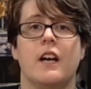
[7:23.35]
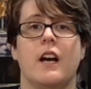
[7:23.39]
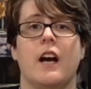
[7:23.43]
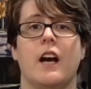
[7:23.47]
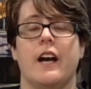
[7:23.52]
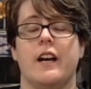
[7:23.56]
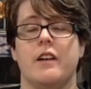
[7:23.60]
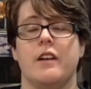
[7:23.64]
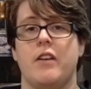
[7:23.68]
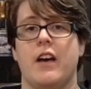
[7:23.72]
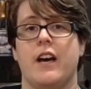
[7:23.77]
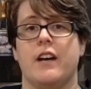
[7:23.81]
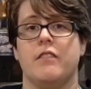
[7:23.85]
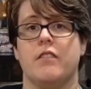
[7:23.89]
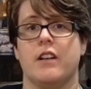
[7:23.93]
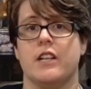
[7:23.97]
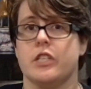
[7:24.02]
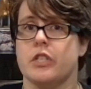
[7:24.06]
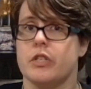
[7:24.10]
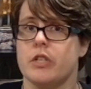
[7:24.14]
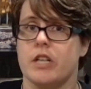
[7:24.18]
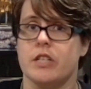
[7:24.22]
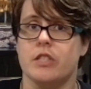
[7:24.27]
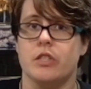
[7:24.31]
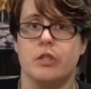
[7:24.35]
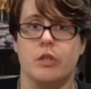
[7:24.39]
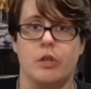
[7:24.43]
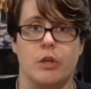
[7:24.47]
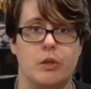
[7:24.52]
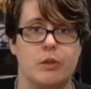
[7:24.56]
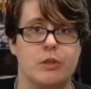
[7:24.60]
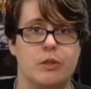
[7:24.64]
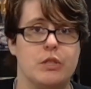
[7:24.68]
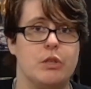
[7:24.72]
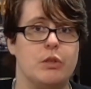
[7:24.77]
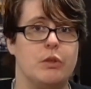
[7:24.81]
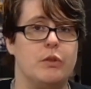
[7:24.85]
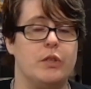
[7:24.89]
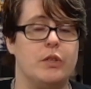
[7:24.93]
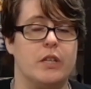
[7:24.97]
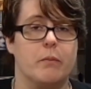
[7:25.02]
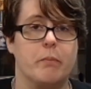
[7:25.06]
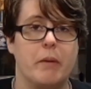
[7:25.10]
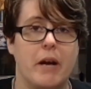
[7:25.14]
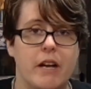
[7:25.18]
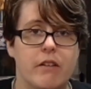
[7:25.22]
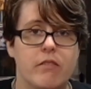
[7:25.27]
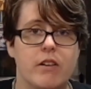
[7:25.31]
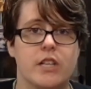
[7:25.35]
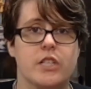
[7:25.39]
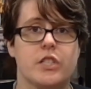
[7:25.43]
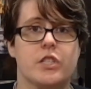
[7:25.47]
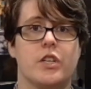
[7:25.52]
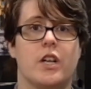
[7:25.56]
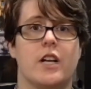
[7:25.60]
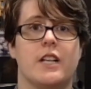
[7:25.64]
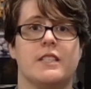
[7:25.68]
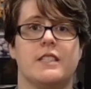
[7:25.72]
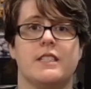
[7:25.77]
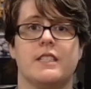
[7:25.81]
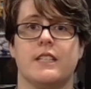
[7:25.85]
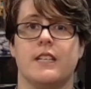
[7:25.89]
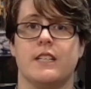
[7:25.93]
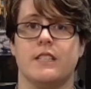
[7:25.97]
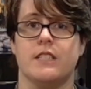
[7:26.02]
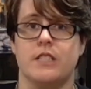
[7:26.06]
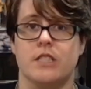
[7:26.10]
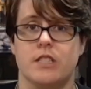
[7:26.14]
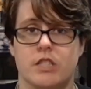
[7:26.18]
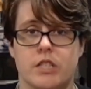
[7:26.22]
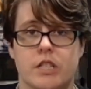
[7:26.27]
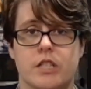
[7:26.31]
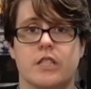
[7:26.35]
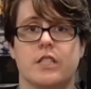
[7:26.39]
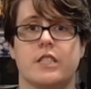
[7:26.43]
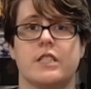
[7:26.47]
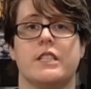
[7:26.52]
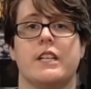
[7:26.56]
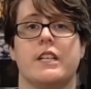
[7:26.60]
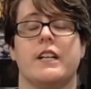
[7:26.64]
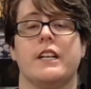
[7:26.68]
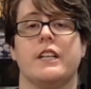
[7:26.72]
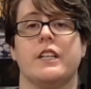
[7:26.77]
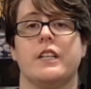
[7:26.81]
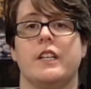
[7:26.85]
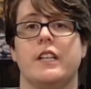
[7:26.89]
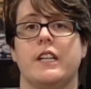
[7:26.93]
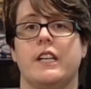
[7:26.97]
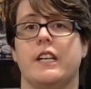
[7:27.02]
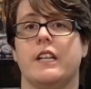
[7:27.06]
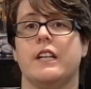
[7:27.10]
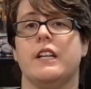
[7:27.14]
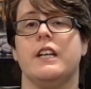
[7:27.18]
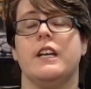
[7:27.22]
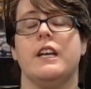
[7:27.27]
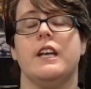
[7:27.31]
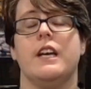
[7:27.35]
I've had restaurants go to nearby restaurants to get desserts that I could eat,